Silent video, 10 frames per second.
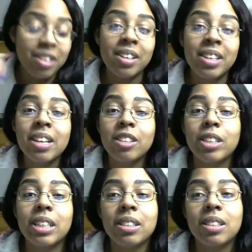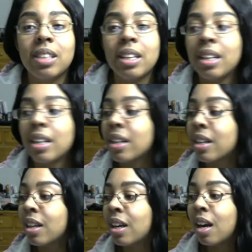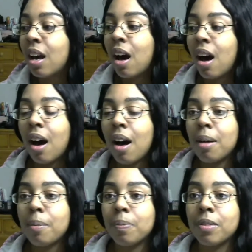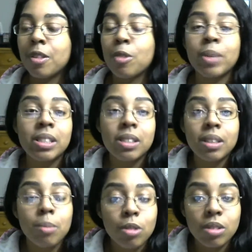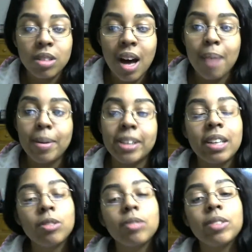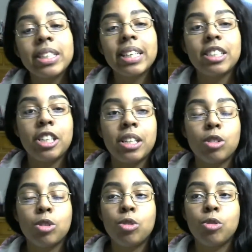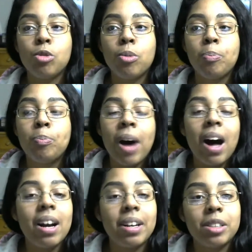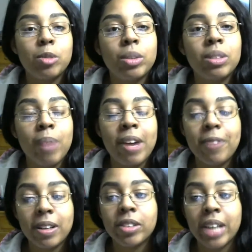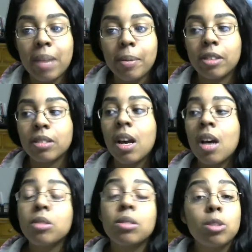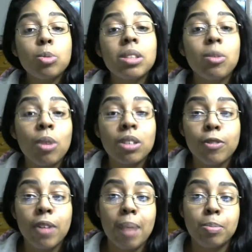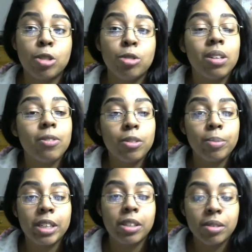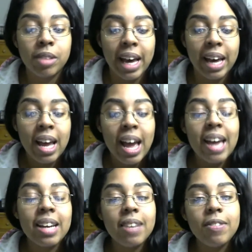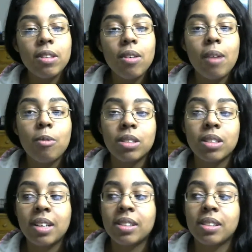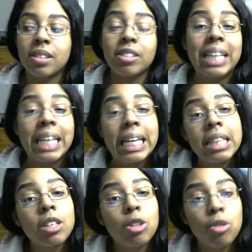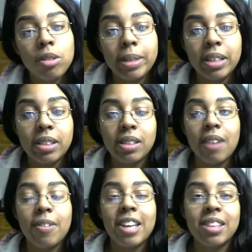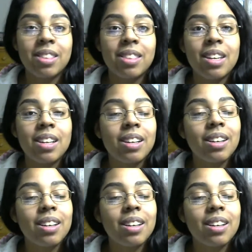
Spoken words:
Killer Instinct, the recent Mortal Kombat. I don't really get a chance to bond with my fellow gamers. So this was a wonderful opportunity for me to do that. And even though I was not necessarily in the tournament itself, I think